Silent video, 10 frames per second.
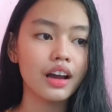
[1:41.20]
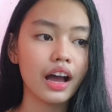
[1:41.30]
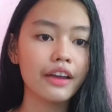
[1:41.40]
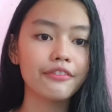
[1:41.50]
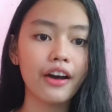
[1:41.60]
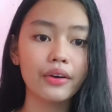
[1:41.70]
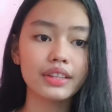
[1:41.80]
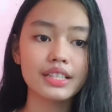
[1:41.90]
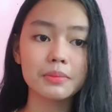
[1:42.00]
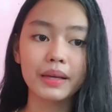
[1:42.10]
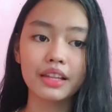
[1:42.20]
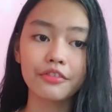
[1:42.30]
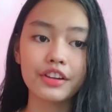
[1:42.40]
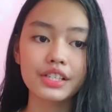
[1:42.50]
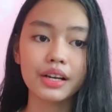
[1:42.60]
I found this
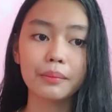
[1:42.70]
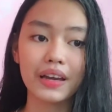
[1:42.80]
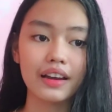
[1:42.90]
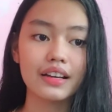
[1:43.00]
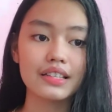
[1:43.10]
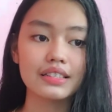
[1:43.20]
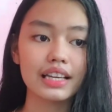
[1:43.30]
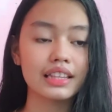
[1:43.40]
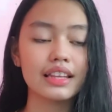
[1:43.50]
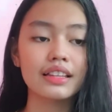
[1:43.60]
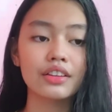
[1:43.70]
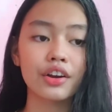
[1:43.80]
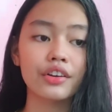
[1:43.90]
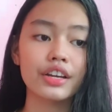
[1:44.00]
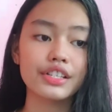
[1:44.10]
beneficial because it
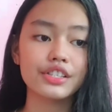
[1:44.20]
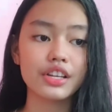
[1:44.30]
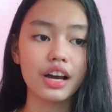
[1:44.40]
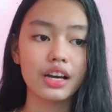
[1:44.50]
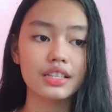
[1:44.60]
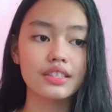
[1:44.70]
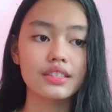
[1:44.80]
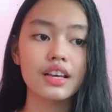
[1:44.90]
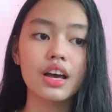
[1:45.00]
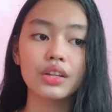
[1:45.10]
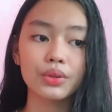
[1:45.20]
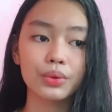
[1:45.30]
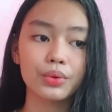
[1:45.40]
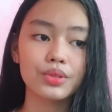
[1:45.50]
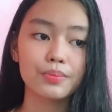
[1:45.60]
encouraged us
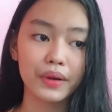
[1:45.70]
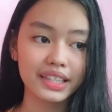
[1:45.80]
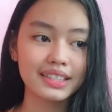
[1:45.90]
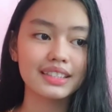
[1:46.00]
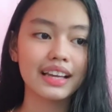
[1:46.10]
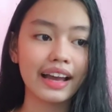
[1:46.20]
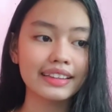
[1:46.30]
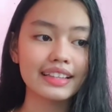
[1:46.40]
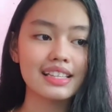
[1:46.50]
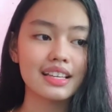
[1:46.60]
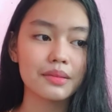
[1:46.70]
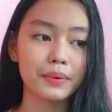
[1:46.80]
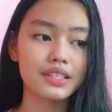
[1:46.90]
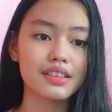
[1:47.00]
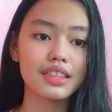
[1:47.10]
to spread kindness and
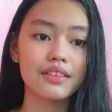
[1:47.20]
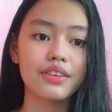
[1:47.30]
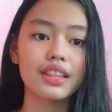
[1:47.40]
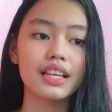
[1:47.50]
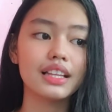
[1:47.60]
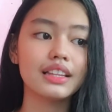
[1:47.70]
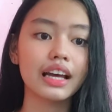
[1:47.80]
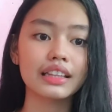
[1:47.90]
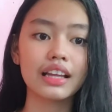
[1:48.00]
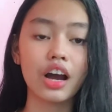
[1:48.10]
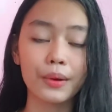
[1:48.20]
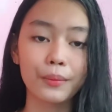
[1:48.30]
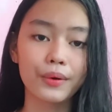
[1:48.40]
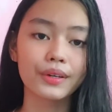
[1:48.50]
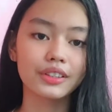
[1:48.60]
positivity that our
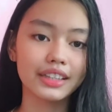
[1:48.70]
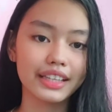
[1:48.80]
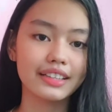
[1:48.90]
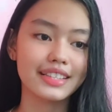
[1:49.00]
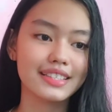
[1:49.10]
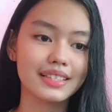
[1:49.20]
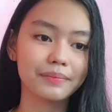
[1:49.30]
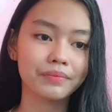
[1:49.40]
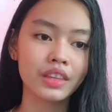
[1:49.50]
world needs.